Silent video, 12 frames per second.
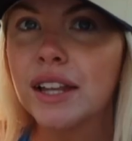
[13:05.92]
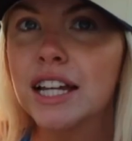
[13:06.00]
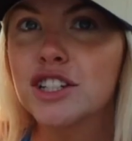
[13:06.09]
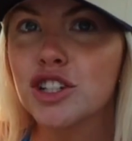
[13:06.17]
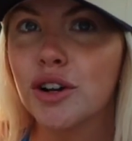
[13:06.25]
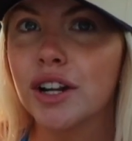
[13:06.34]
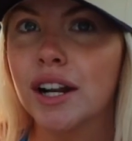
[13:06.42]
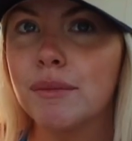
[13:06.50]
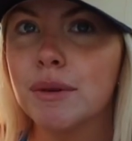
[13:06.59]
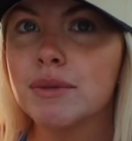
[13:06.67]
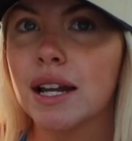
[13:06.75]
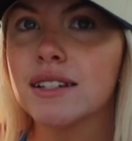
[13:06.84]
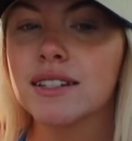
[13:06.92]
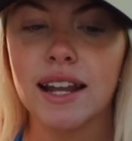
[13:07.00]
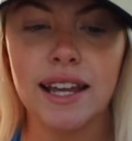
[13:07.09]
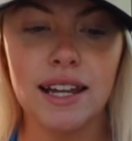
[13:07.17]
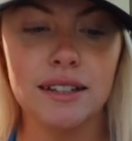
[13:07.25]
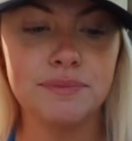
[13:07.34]
Like, so good. I'm obsessed,
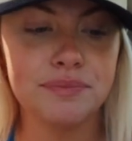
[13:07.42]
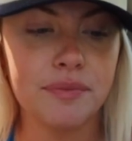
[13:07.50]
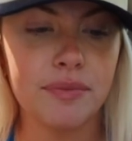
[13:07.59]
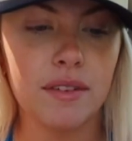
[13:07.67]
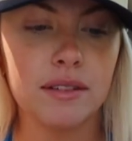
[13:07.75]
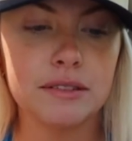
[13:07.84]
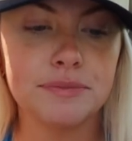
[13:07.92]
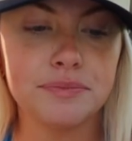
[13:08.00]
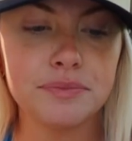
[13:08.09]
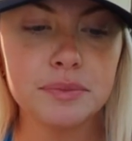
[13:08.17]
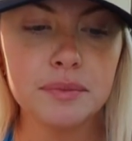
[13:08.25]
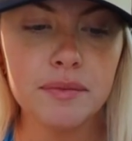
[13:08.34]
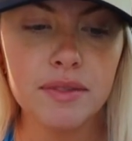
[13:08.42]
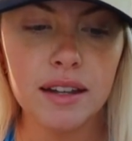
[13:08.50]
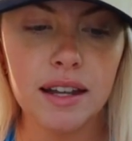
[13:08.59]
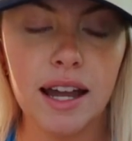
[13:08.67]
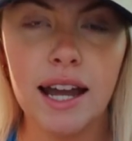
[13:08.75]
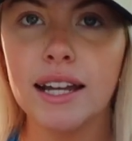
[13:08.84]
and
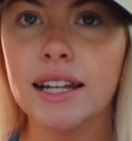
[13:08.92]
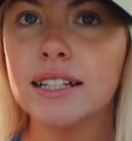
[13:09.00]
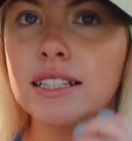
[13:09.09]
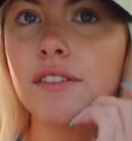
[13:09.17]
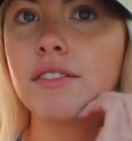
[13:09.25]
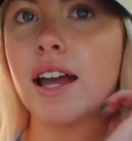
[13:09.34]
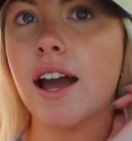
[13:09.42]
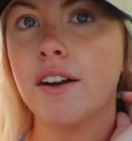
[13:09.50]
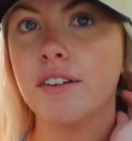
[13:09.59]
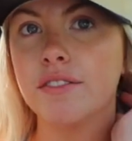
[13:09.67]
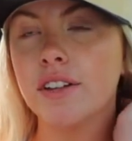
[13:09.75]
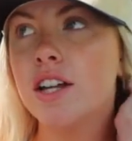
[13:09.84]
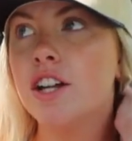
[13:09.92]
I definitely have